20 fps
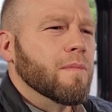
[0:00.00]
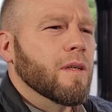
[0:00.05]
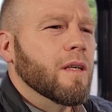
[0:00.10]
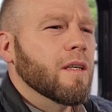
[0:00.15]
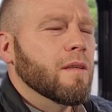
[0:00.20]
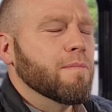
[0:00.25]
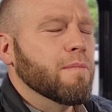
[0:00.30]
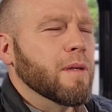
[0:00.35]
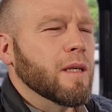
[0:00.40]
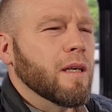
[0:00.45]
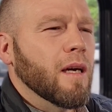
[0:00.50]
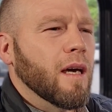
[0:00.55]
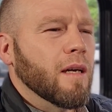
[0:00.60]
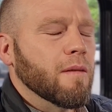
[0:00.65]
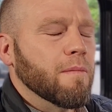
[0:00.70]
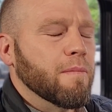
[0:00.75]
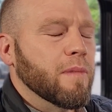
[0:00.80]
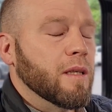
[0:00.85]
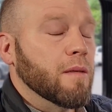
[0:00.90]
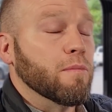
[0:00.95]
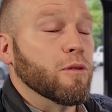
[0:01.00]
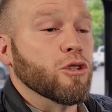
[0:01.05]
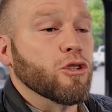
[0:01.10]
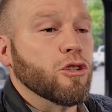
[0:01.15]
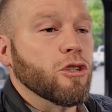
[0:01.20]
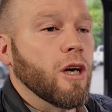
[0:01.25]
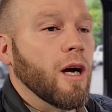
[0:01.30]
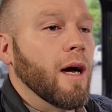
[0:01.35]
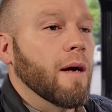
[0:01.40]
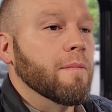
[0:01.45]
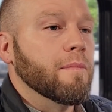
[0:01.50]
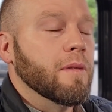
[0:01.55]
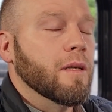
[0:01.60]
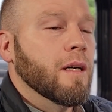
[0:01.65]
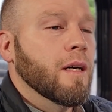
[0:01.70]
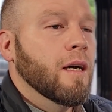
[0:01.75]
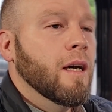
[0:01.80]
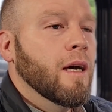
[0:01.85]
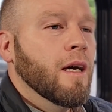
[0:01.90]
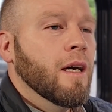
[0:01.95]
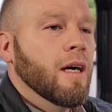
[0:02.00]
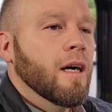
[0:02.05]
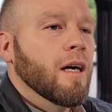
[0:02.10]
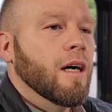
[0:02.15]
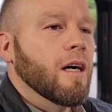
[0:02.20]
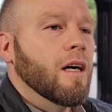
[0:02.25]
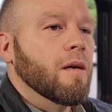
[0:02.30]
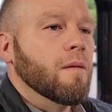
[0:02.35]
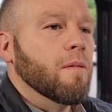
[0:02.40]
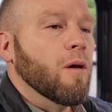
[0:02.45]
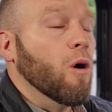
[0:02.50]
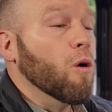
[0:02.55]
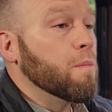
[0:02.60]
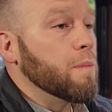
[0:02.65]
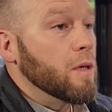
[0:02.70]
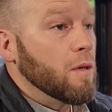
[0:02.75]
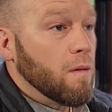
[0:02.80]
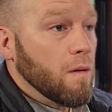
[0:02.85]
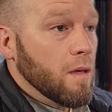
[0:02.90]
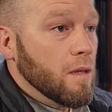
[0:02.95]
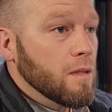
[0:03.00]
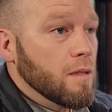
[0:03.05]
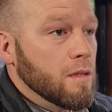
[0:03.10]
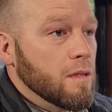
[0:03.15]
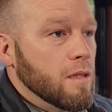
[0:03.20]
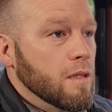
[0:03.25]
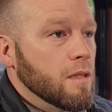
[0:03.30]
being prescribed opioids.